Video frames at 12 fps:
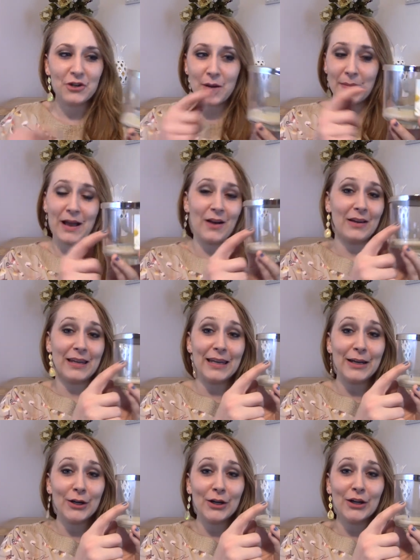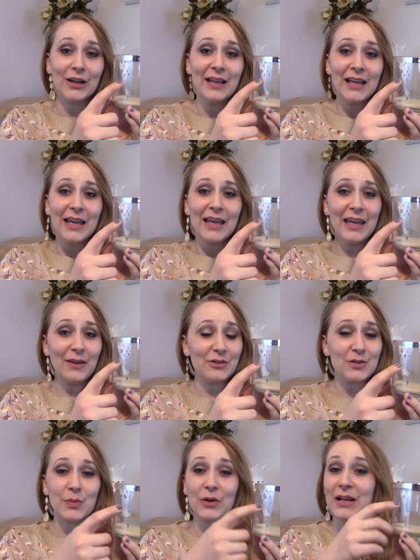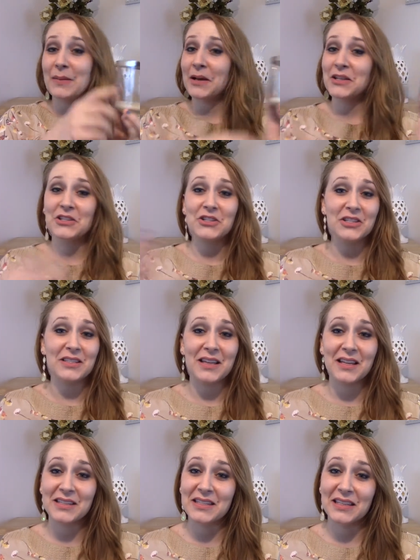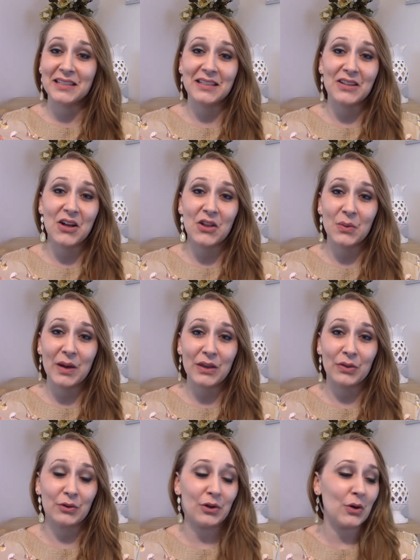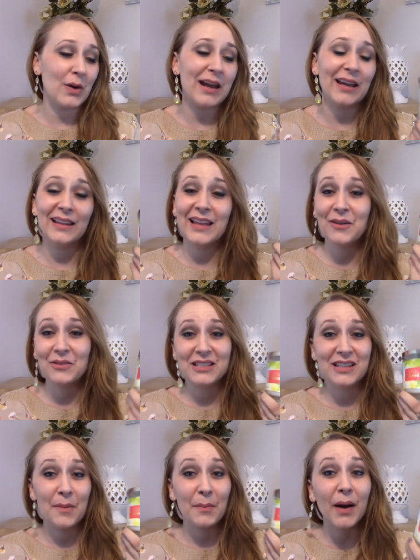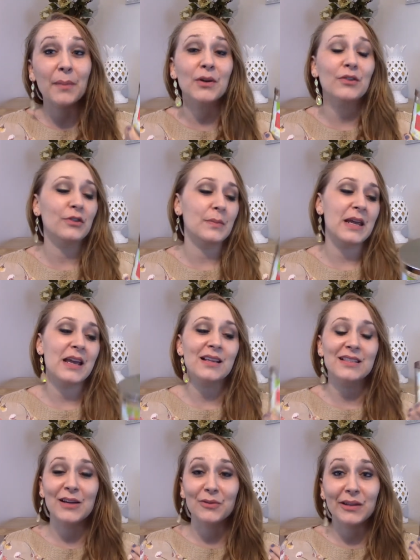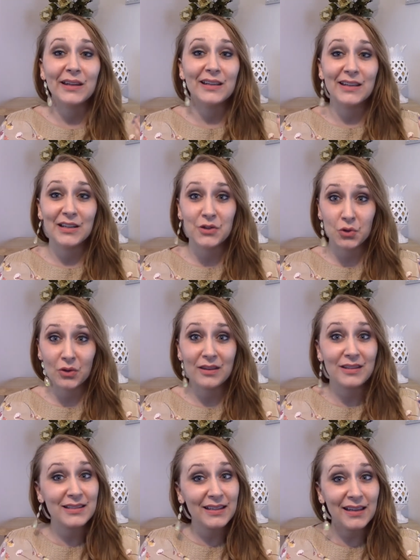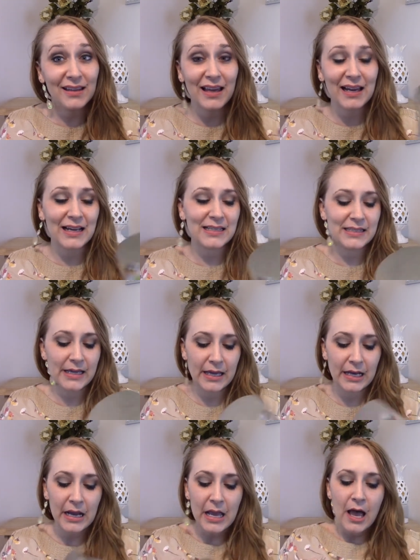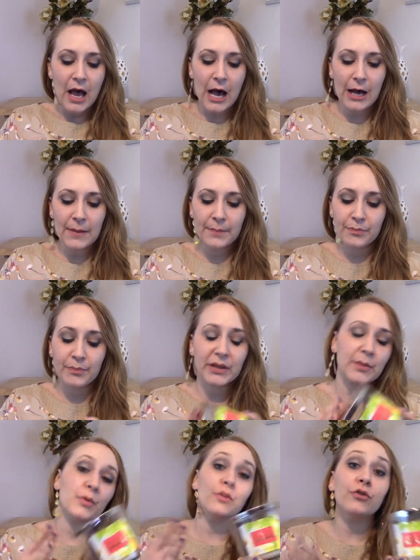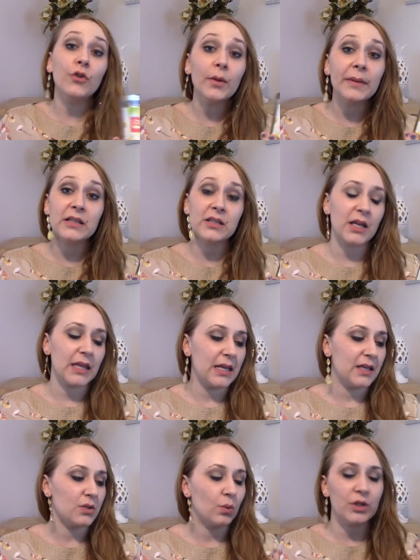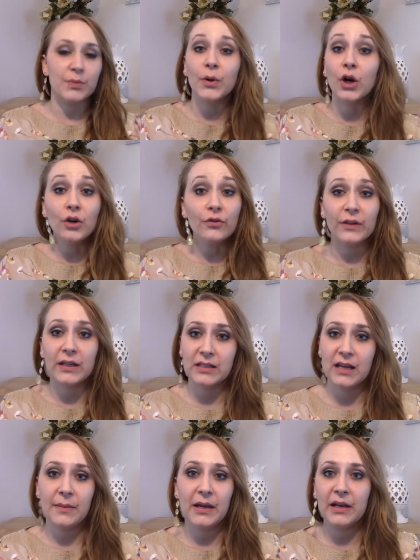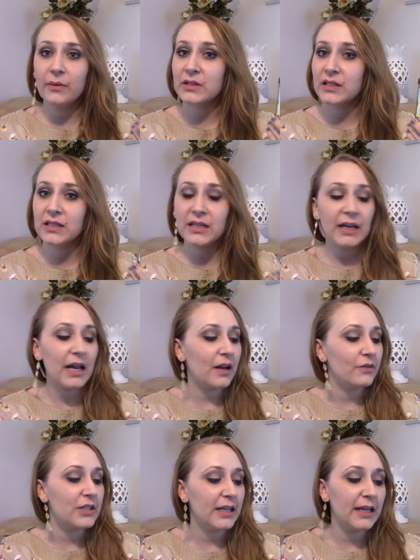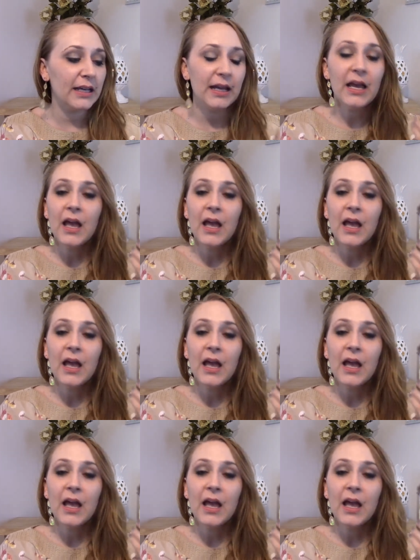about here, it was pretty much just unscented all the way through. And that was a bummer for me because I really did enjoy the scent, like I said. Um, but the performance on this was perfect. I mean, it was a 10 out of 10.